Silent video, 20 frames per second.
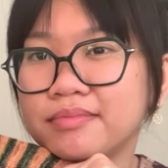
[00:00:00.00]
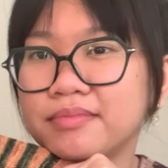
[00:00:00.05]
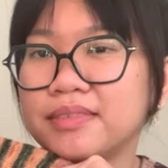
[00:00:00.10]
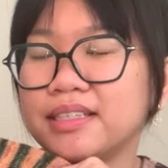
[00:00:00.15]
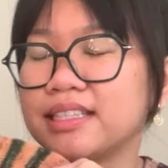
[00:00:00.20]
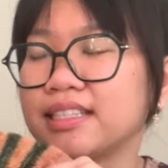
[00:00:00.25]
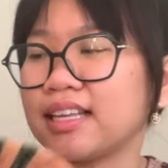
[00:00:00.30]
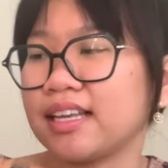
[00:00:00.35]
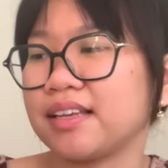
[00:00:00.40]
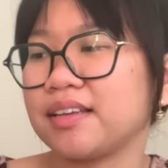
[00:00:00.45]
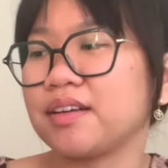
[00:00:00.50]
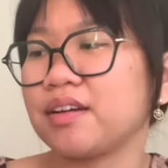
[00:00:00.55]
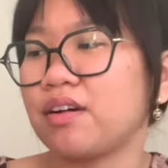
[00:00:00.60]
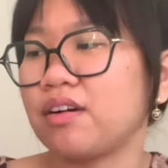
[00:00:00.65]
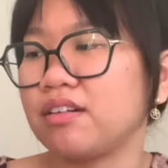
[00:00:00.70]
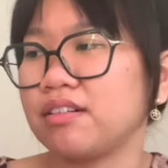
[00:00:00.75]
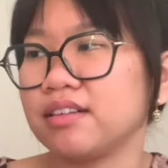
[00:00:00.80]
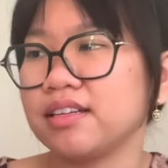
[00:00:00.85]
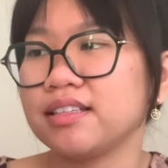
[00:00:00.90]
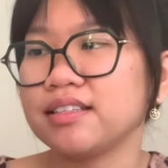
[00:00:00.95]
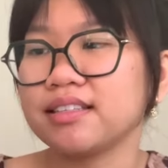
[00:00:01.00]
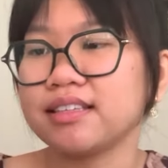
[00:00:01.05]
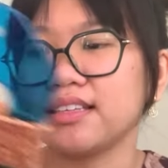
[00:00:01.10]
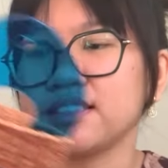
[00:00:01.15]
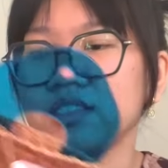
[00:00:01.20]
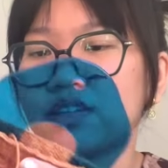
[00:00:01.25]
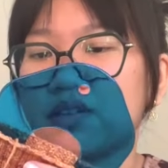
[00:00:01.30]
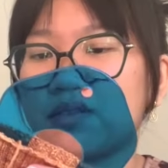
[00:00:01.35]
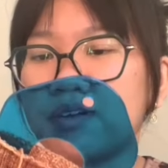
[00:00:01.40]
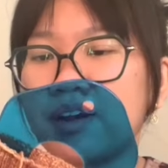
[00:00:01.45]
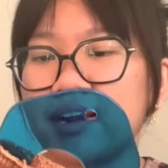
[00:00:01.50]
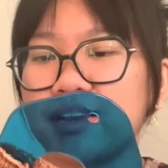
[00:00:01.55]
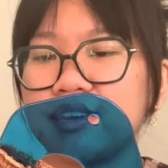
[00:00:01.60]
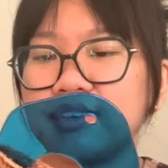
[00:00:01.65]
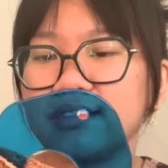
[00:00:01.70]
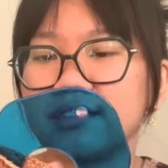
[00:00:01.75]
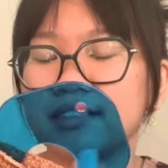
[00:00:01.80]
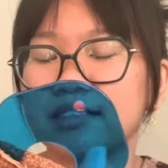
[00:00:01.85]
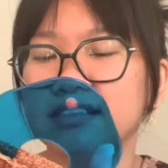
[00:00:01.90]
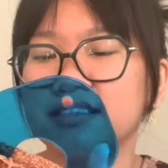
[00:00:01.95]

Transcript: It's like it's all right.